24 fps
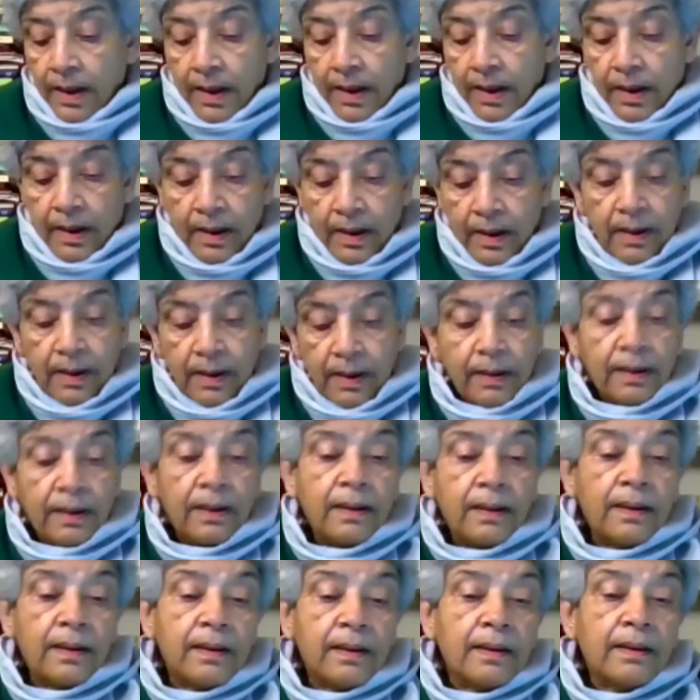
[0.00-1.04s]
uh,
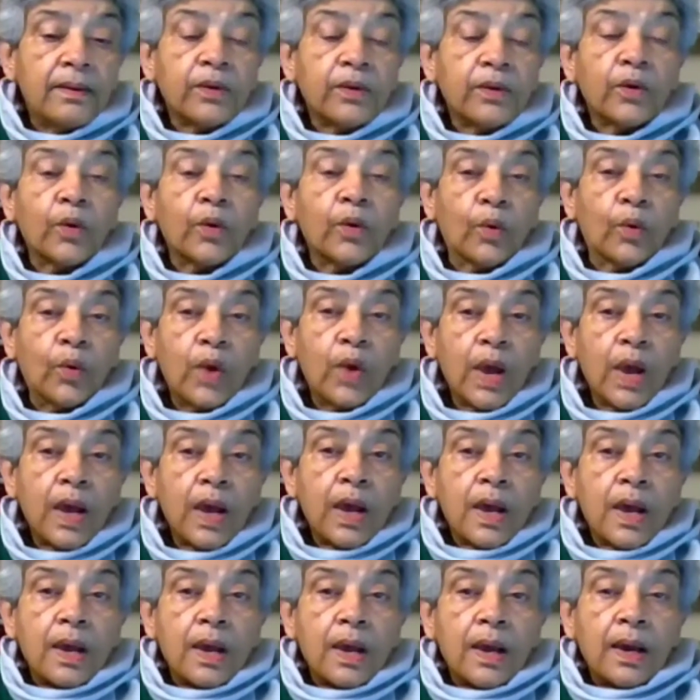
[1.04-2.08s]
you know,
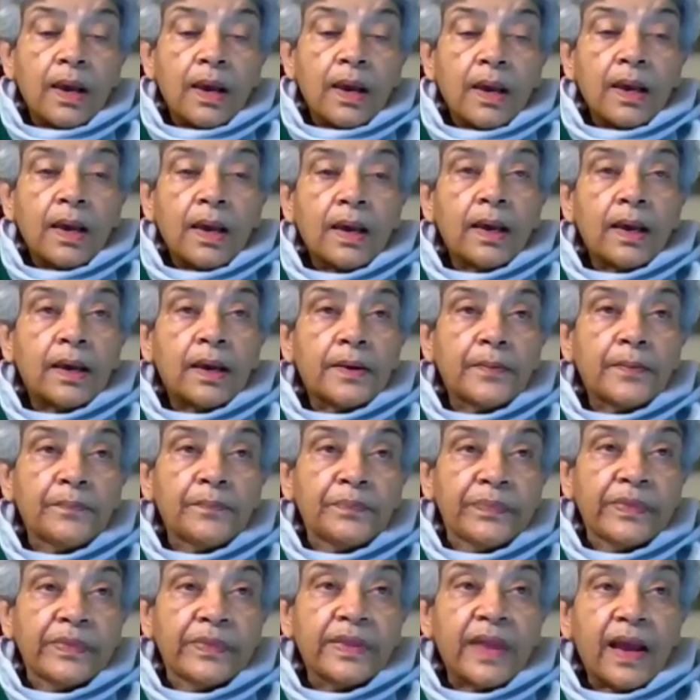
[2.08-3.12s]

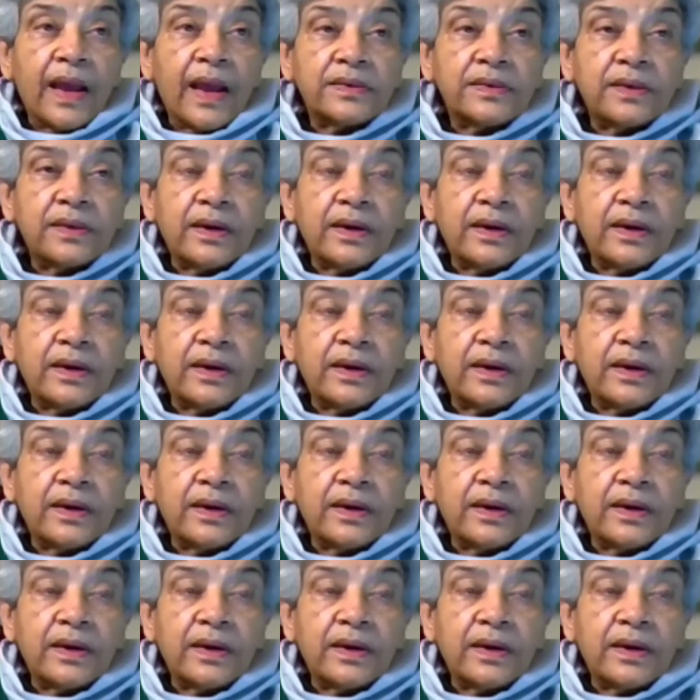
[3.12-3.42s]
that